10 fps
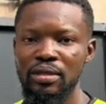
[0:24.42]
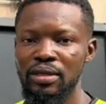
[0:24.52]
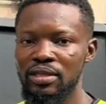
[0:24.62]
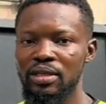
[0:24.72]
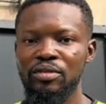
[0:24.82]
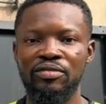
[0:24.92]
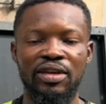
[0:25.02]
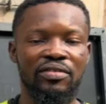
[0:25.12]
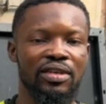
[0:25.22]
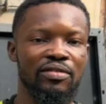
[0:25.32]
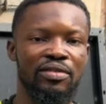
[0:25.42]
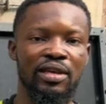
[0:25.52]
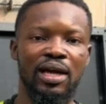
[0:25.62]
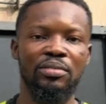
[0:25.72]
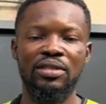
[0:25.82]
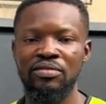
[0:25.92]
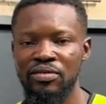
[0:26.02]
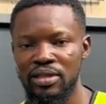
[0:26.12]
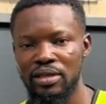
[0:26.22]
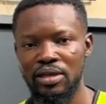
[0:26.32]
a 3.5 kV hybrid
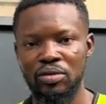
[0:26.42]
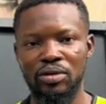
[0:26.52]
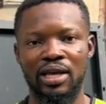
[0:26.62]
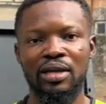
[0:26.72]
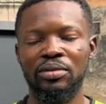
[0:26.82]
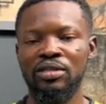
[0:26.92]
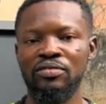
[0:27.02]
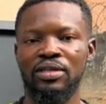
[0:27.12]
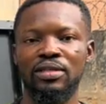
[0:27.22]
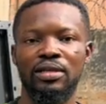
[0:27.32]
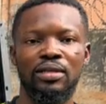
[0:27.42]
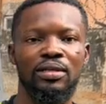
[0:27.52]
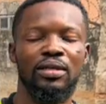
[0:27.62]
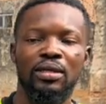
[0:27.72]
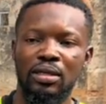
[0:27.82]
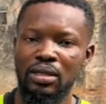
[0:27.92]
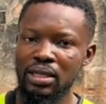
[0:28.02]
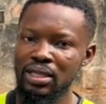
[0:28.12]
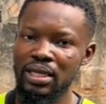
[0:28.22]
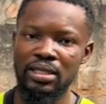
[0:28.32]
inverter, solar hybrid inverter
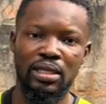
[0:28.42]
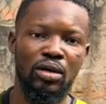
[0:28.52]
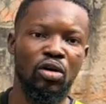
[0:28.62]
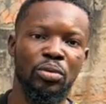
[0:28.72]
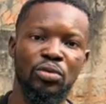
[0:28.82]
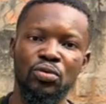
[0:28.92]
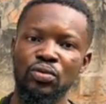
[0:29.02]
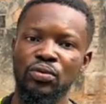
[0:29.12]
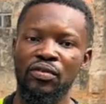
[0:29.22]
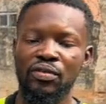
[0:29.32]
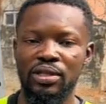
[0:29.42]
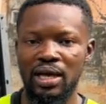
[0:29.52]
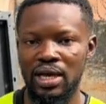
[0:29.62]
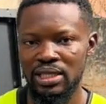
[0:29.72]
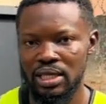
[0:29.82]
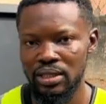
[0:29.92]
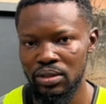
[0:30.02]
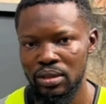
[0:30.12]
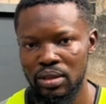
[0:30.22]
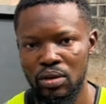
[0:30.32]
can take up to 3000
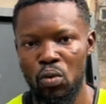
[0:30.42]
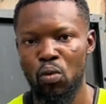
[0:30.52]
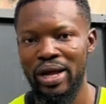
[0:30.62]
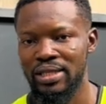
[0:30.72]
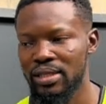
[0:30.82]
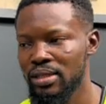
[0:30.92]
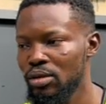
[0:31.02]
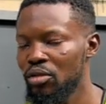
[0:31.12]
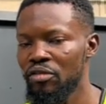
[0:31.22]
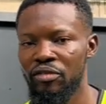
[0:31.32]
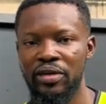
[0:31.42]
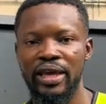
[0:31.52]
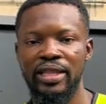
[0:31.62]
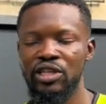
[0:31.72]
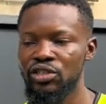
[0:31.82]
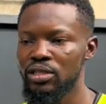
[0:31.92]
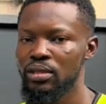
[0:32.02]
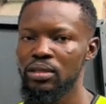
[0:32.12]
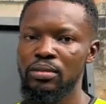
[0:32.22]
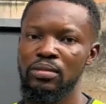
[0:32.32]
watts of energy
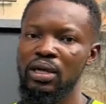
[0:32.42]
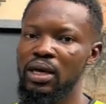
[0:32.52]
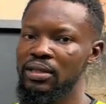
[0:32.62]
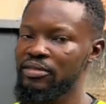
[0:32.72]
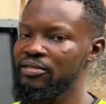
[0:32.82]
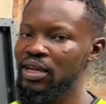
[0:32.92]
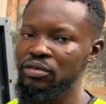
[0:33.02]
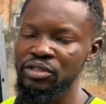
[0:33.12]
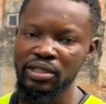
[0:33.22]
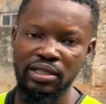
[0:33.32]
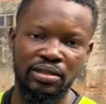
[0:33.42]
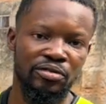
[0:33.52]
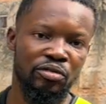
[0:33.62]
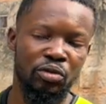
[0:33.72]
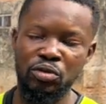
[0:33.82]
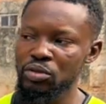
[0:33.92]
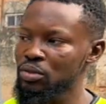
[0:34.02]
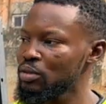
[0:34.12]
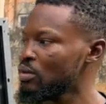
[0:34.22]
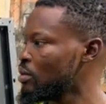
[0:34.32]
and 500
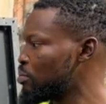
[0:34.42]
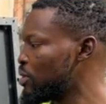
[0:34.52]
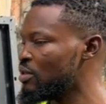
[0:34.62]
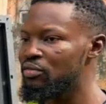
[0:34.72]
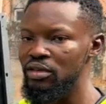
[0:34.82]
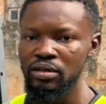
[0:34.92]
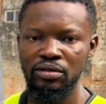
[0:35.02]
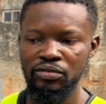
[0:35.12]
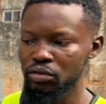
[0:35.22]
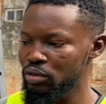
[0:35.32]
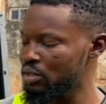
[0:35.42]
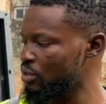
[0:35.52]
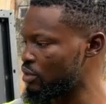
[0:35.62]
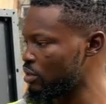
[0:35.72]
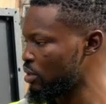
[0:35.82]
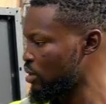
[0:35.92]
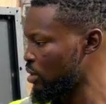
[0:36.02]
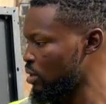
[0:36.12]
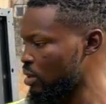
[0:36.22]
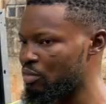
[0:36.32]
volts PV voltage.
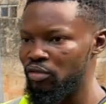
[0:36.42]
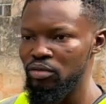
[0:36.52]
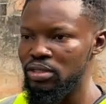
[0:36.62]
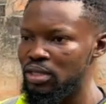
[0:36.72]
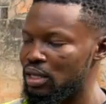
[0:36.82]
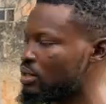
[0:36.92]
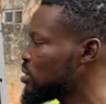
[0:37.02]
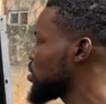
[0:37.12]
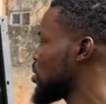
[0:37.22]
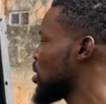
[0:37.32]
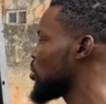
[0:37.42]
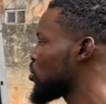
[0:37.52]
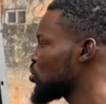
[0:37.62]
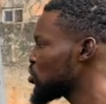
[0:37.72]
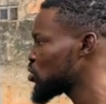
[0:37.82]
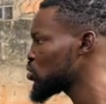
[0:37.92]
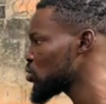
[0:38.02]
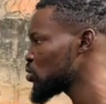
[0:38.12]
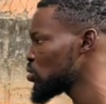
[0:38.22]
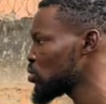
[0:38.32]
Now before we start, I'm going
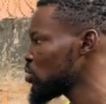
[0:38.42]
to